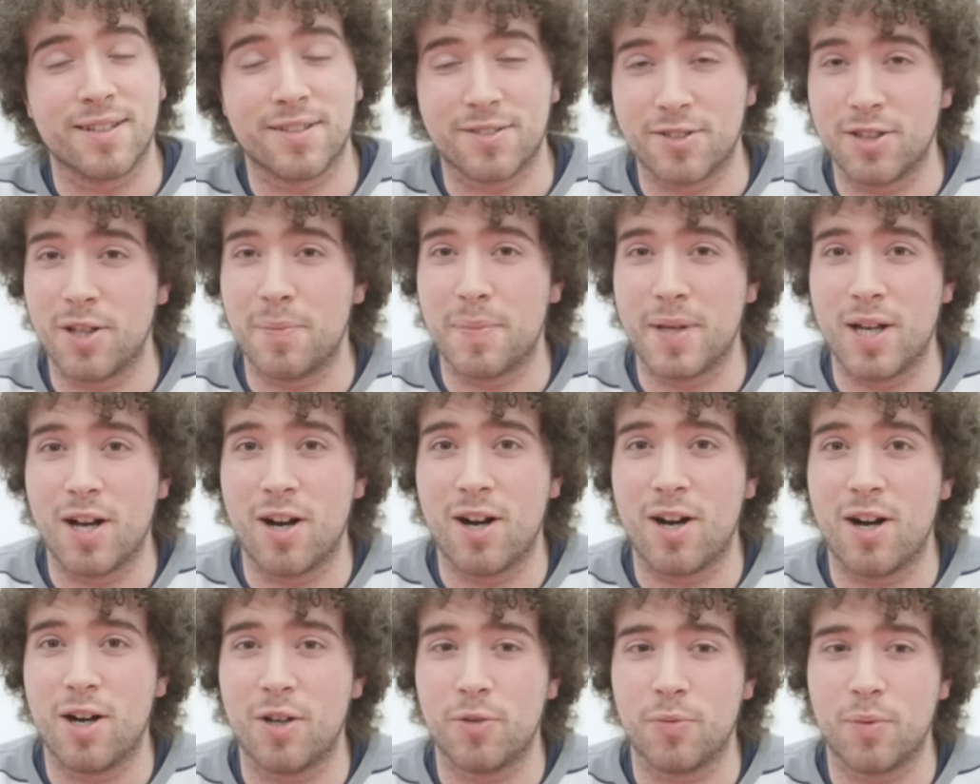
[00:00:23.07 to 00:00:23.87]
It's going to be a
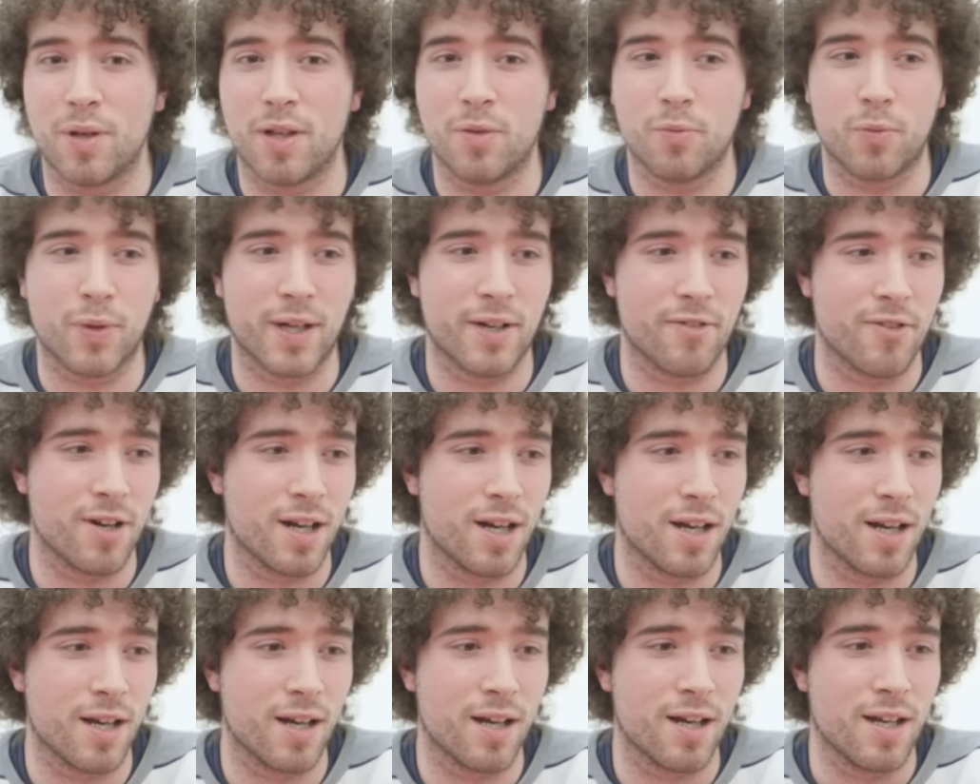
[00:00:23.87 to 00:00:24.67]
hard one. We're
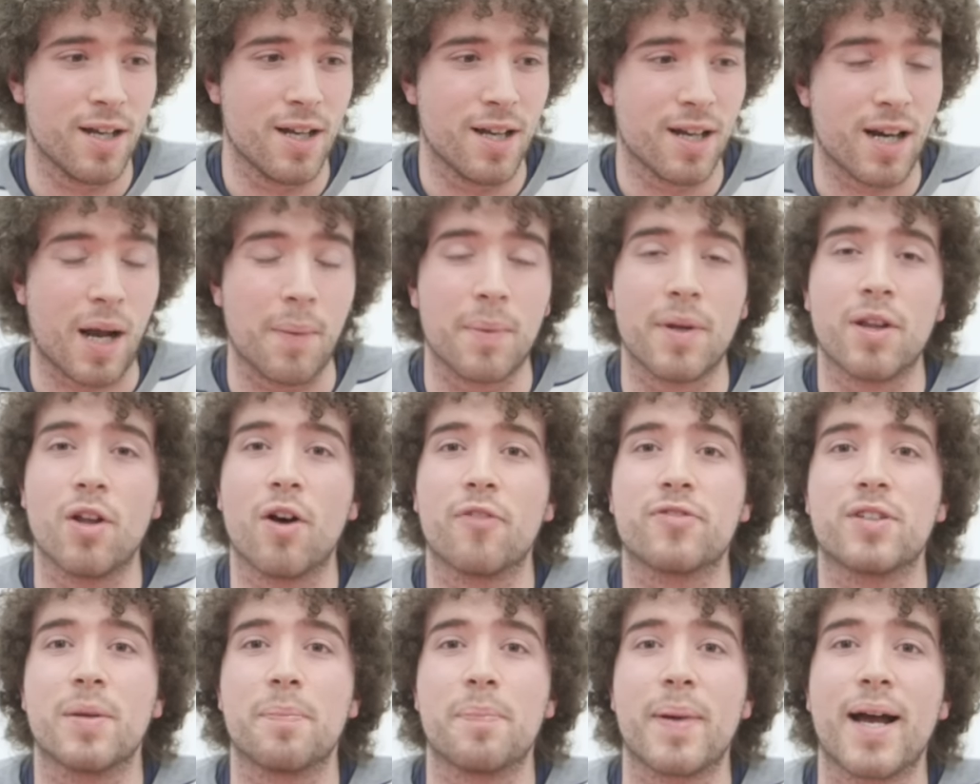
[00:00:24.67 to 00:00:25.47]
uh, coming
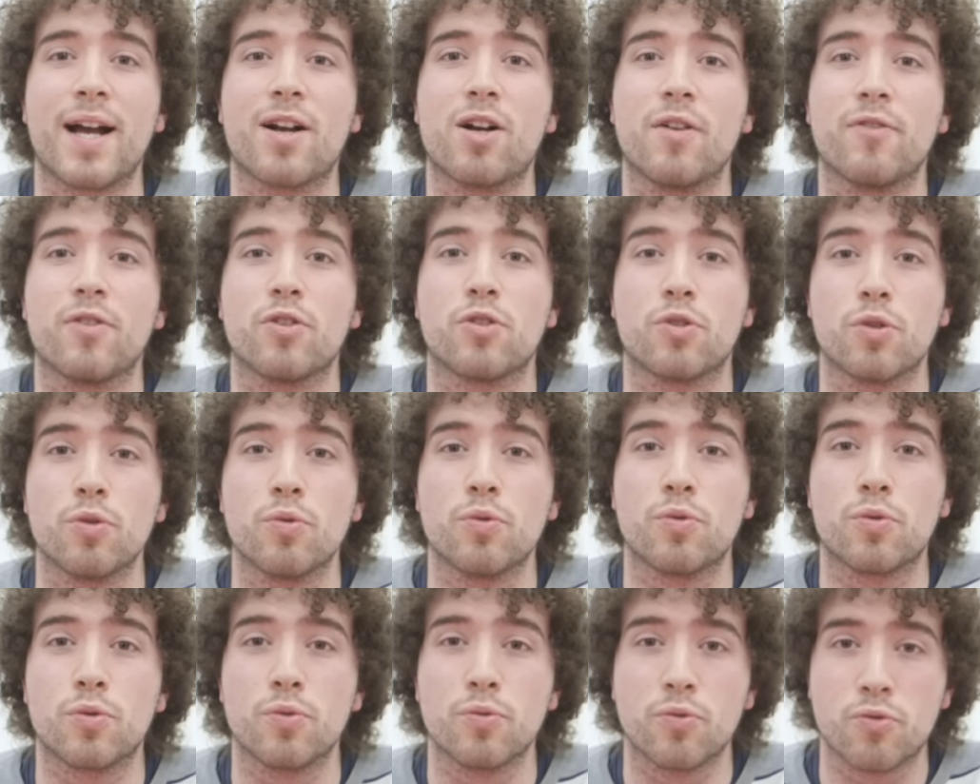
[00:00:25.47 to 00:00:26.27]
off the back of a
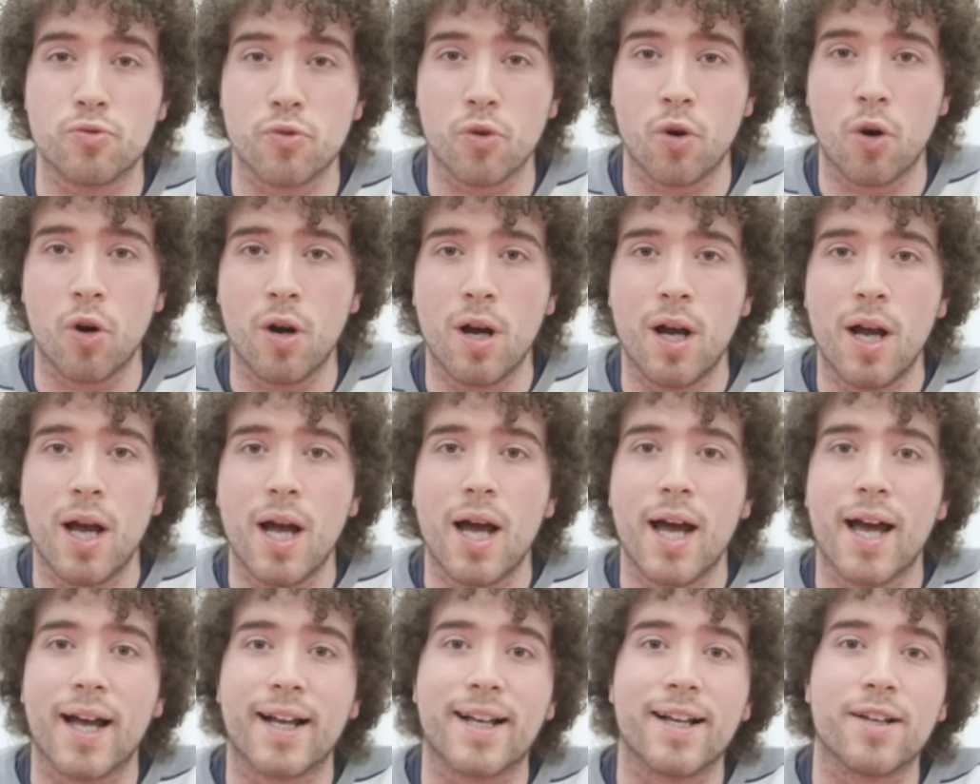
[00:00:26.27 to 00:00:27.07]
2-2 draw
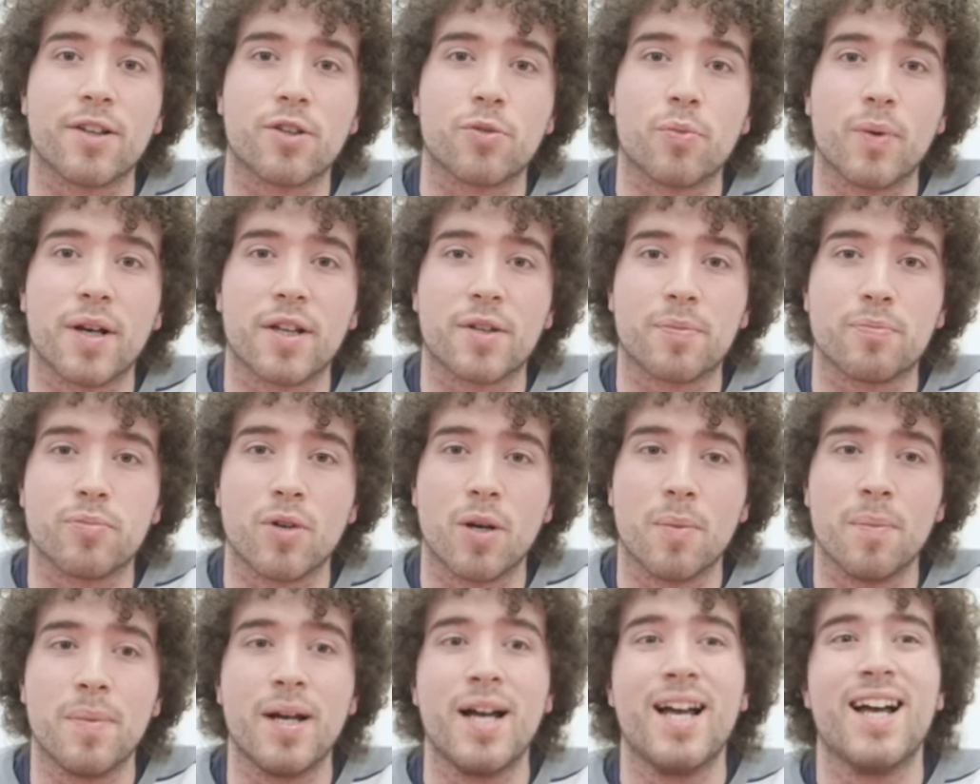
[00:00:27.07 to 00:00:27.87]
against West
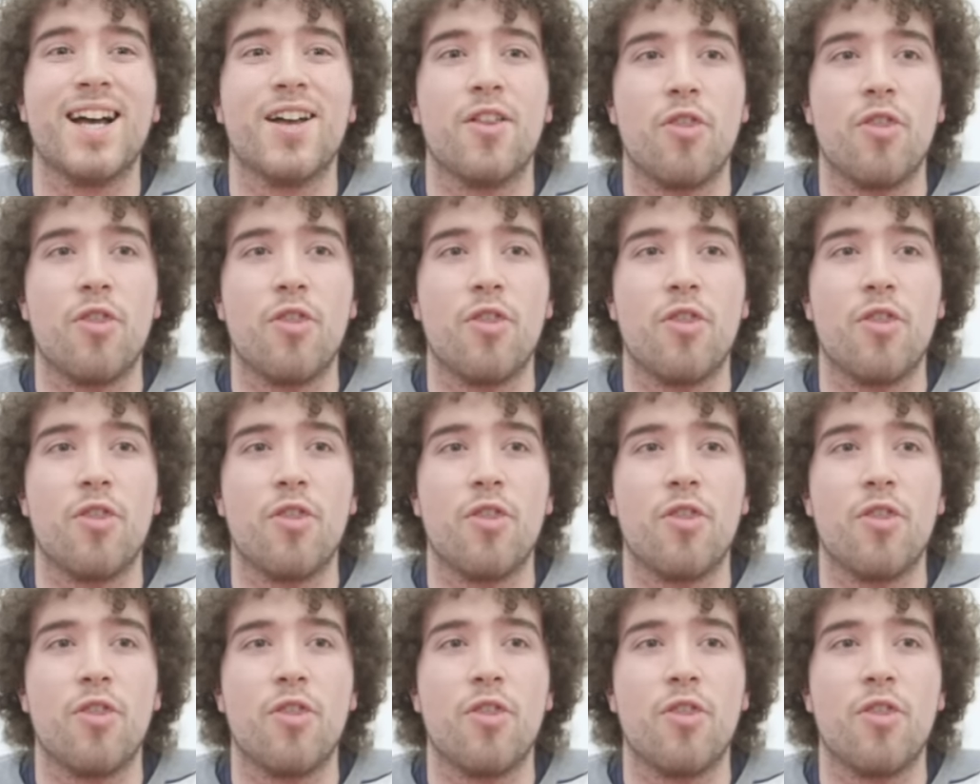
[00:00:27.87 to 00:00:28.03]
Brom.